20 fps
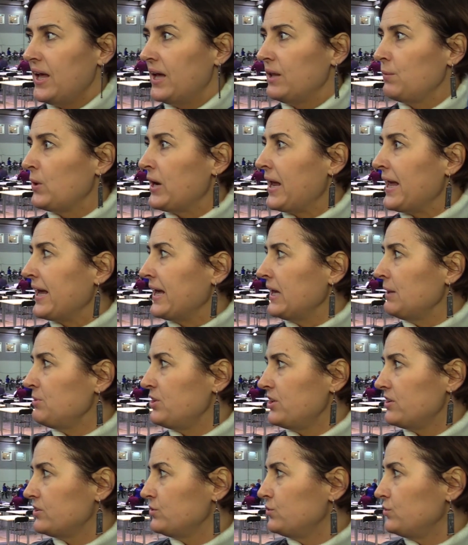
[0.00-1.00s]
And when I came
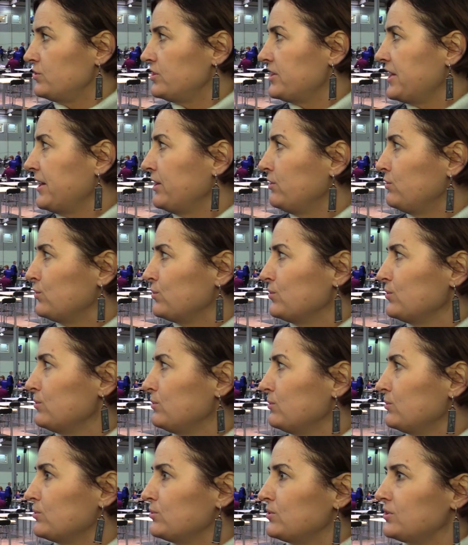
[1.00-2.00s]
here today
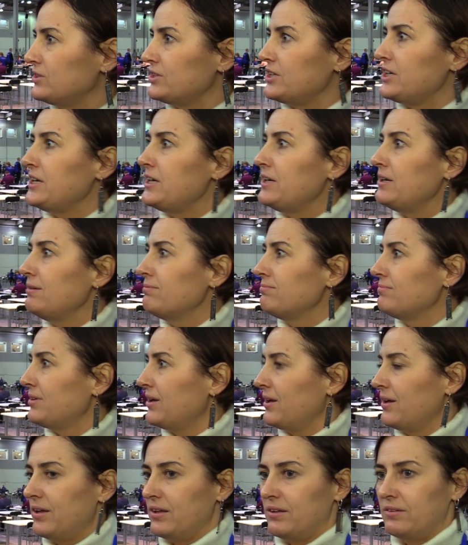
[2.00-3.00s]
to see
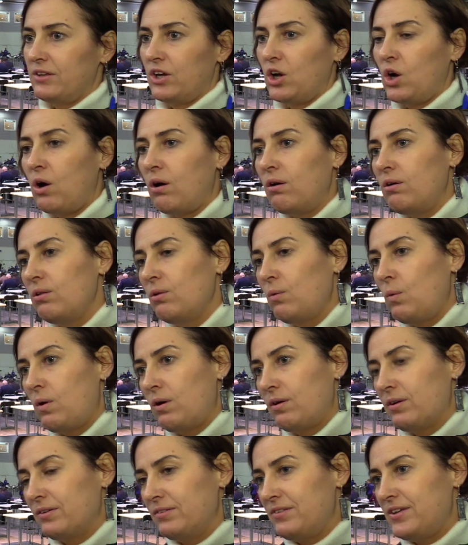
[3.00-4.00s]
the hall
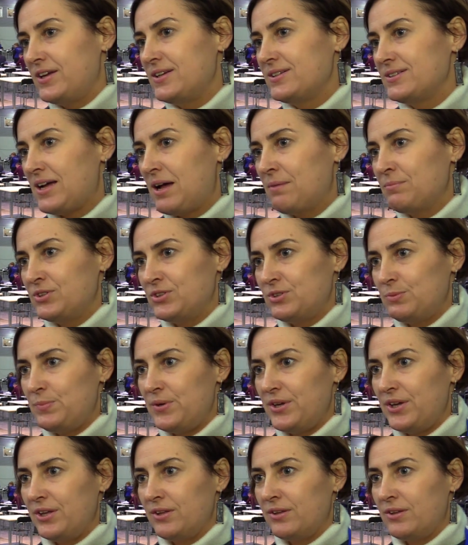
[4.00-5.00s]
where the exam is
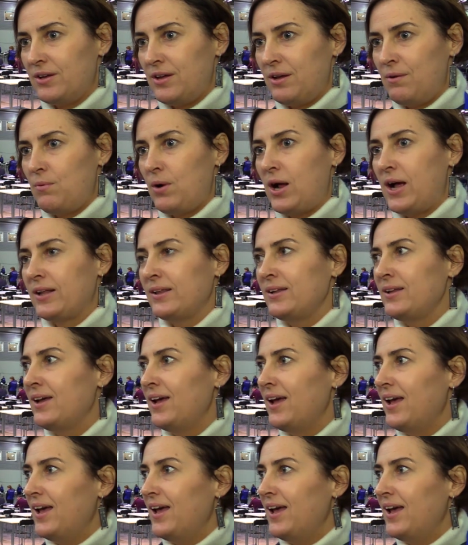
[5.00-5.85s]
being run,